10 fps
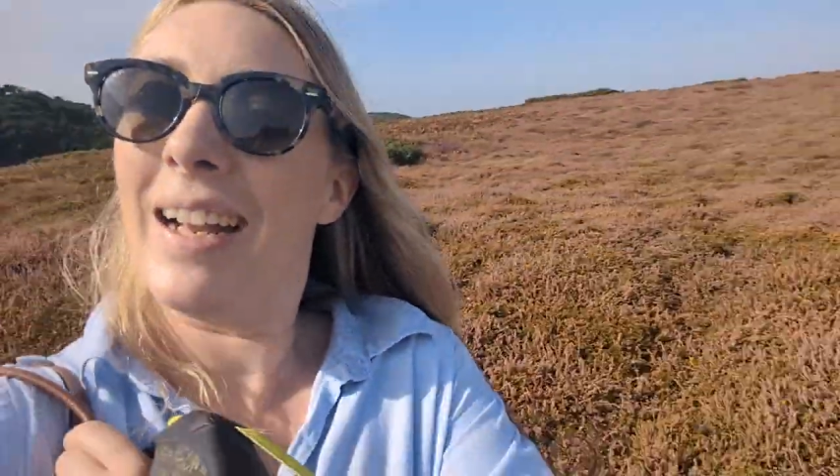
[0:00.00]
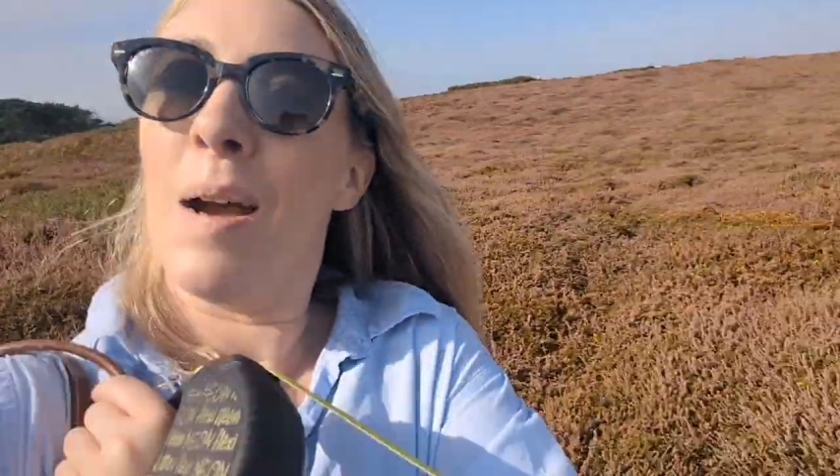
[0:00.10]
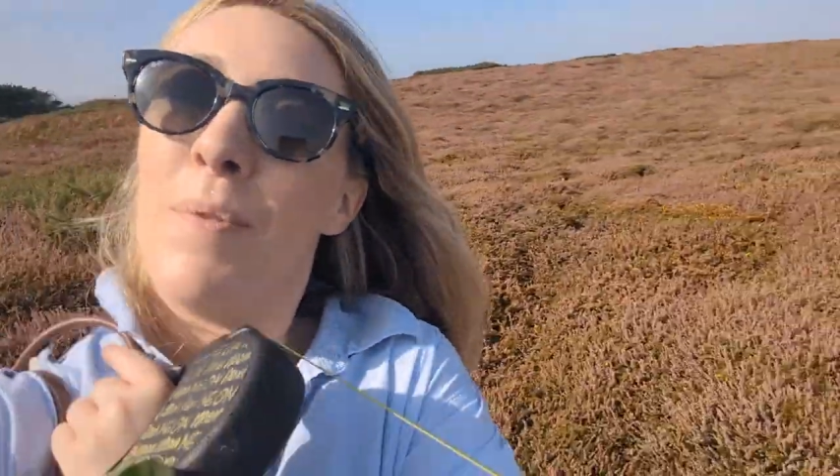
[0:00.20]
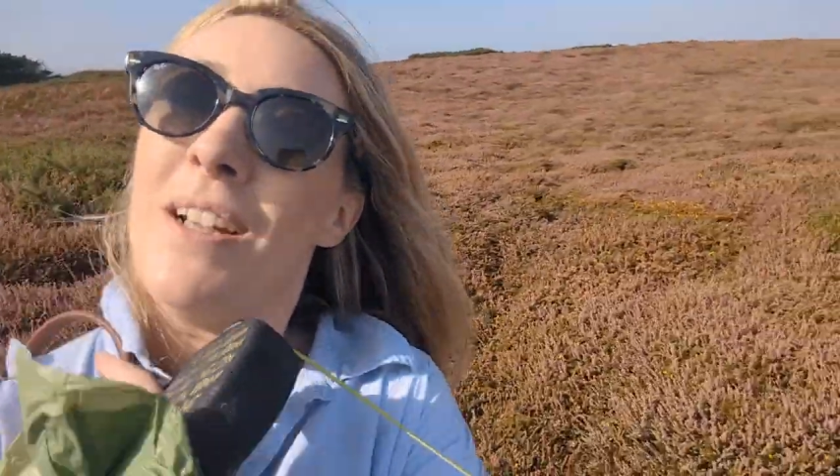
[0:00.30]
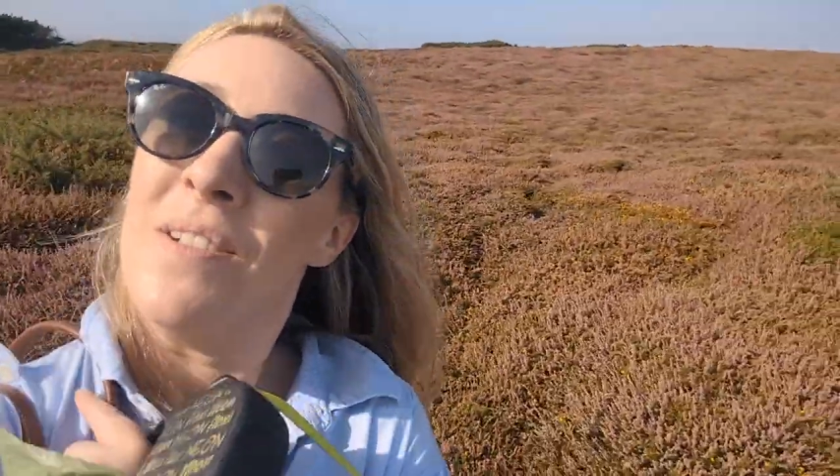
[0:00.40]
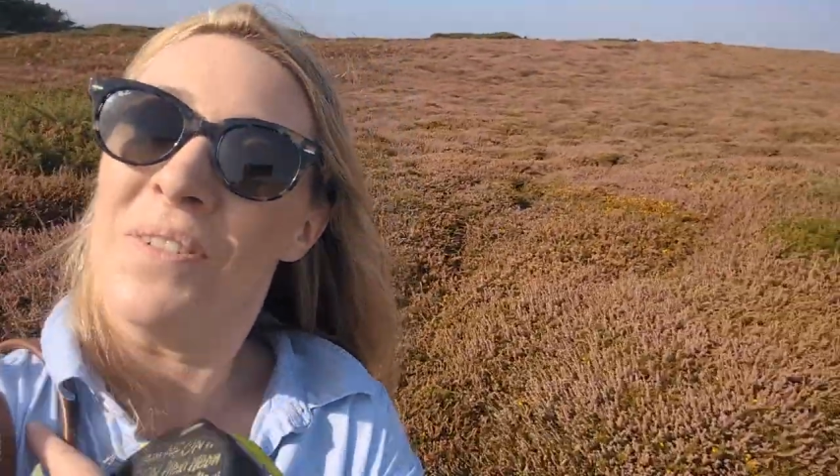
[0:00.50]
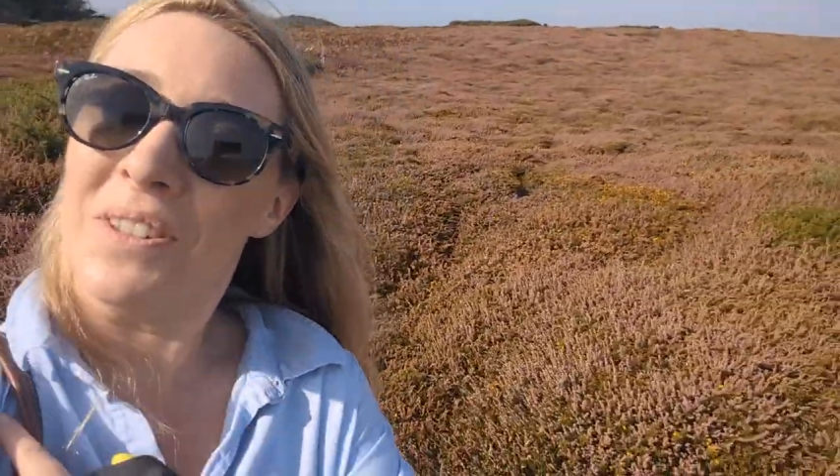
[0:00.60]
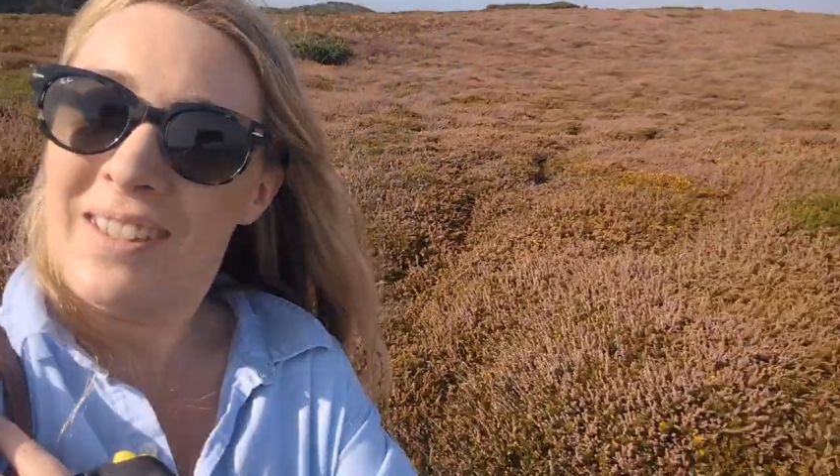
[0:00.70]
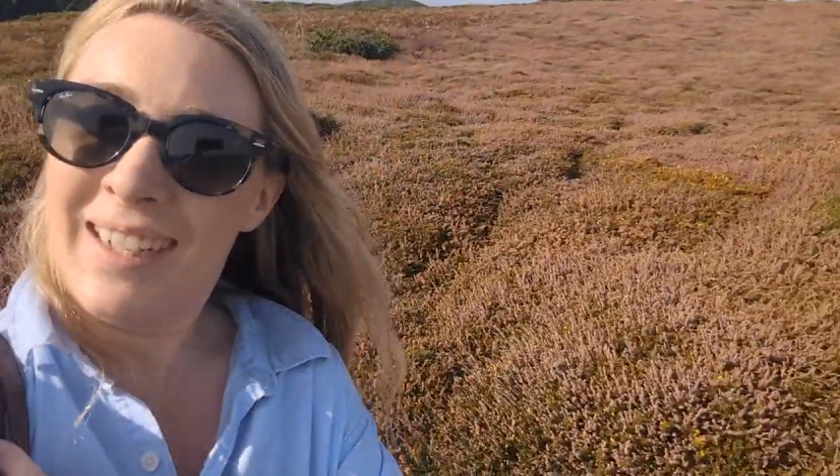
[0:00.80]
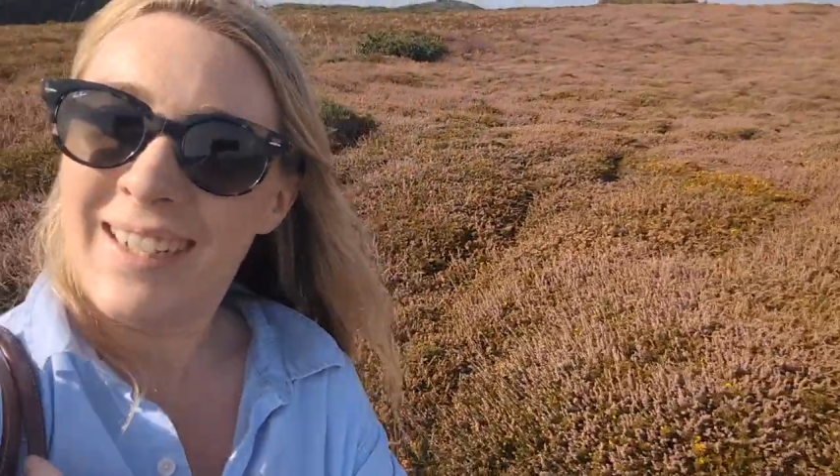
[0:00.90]
look how
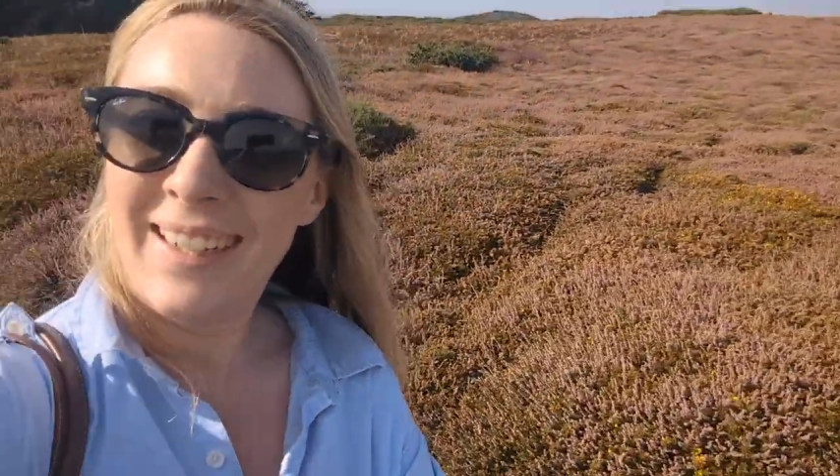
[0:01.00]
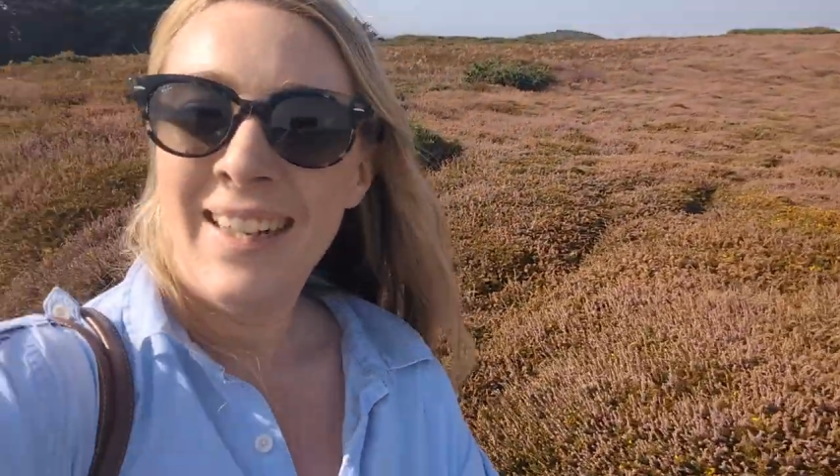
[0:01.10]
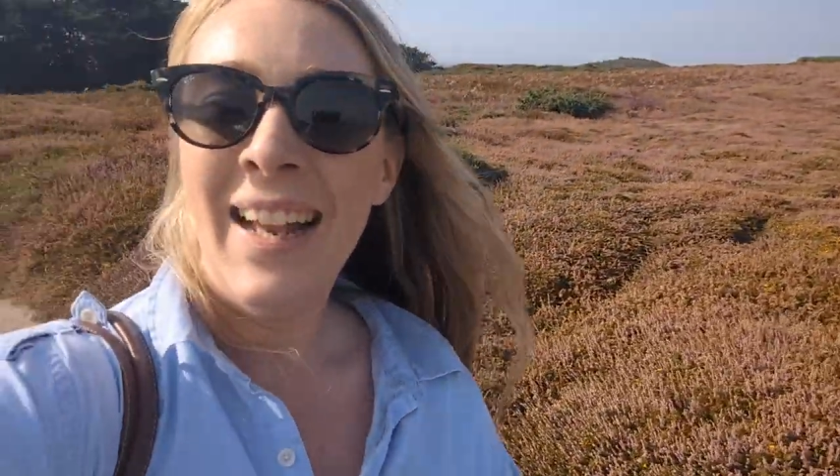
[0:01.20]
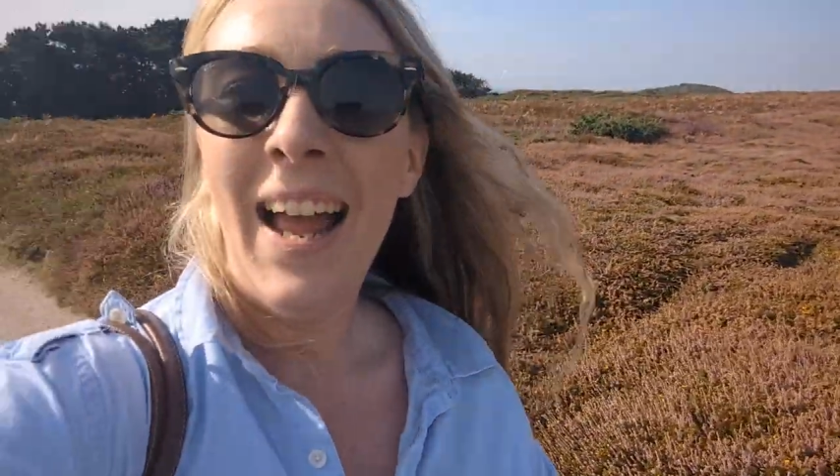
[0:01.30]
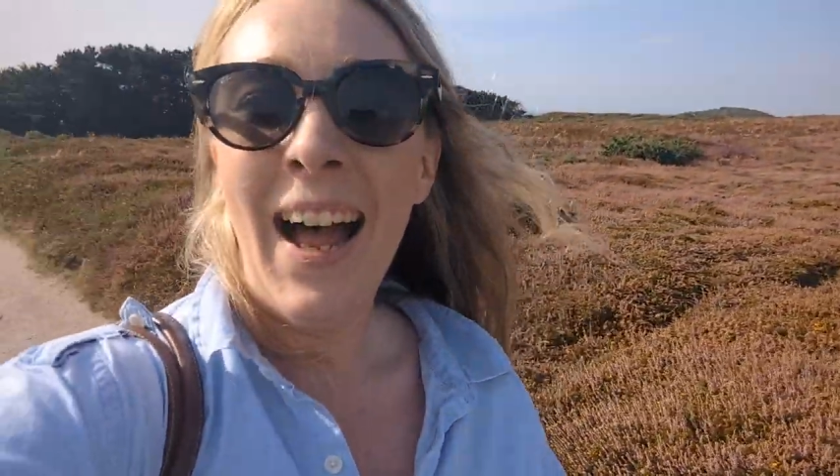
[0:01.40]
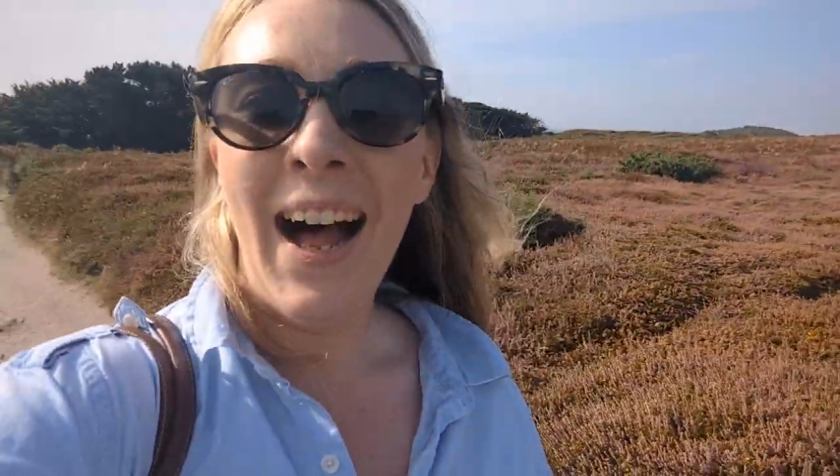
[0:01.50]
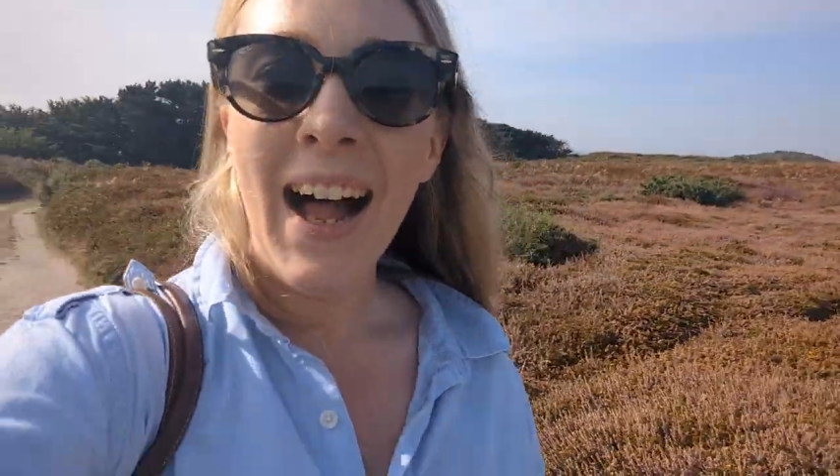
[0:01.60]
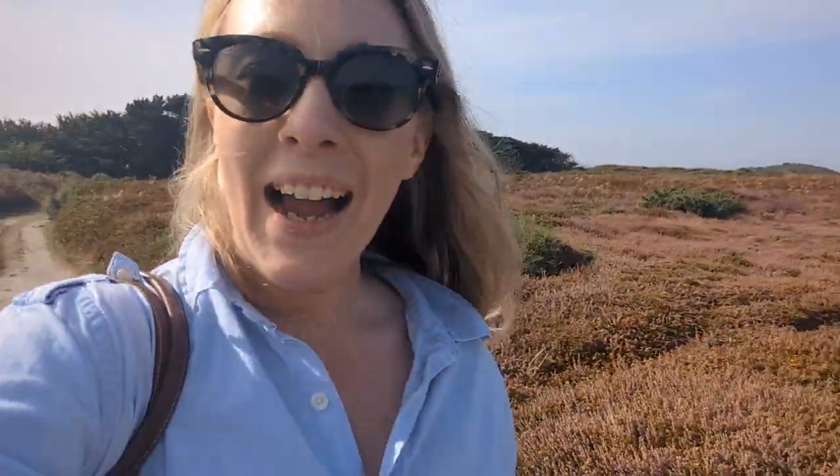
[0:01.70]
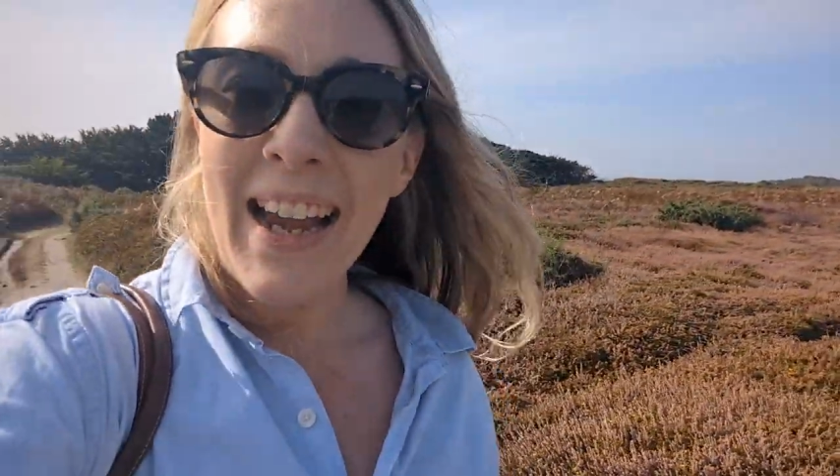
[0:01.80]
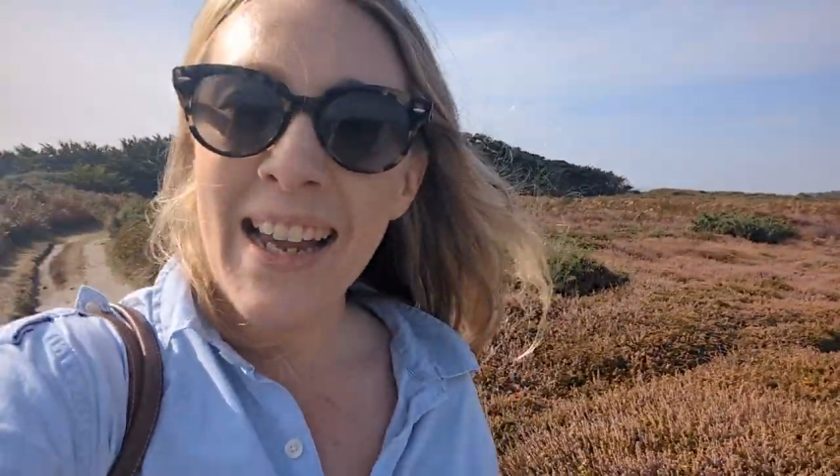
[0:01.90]
beautiful.
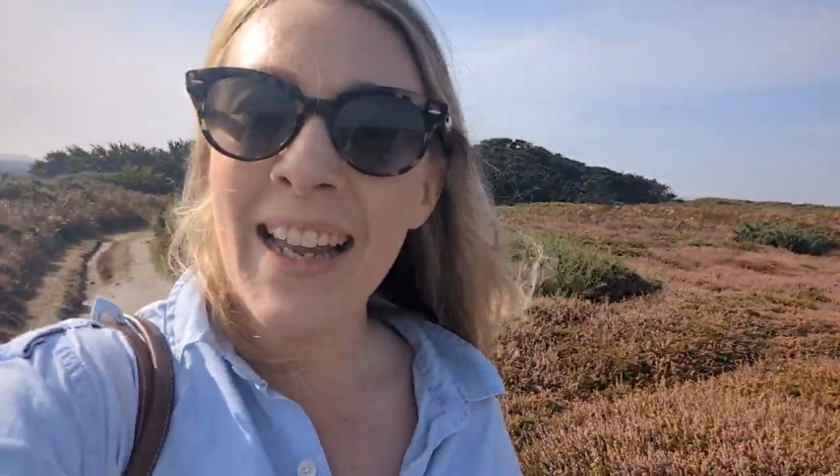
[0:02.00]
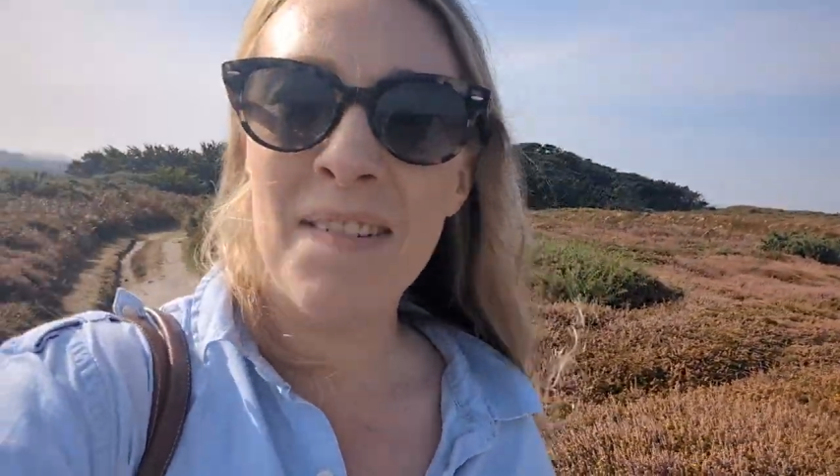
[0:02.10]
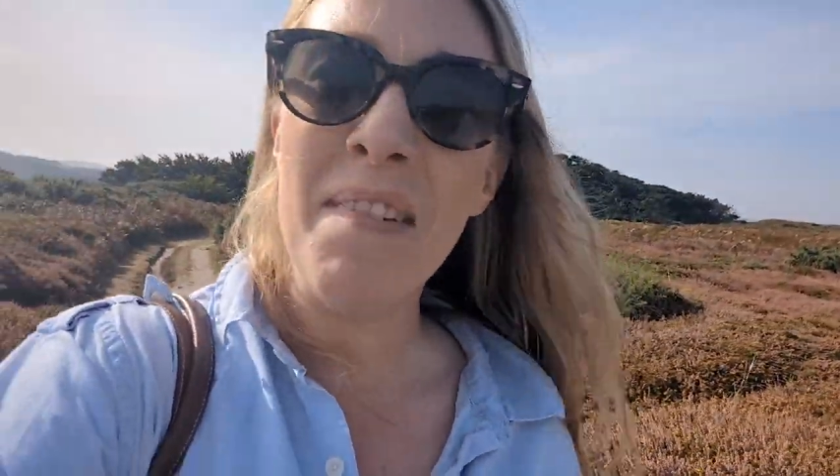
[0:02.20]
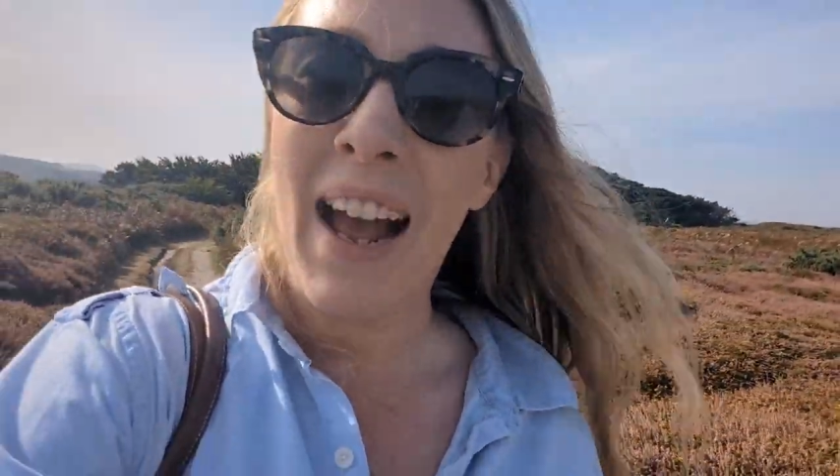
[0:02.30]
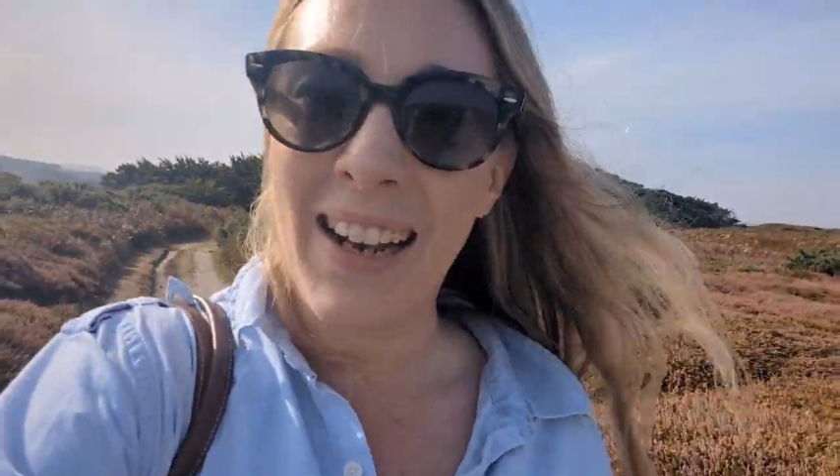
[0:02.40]
I am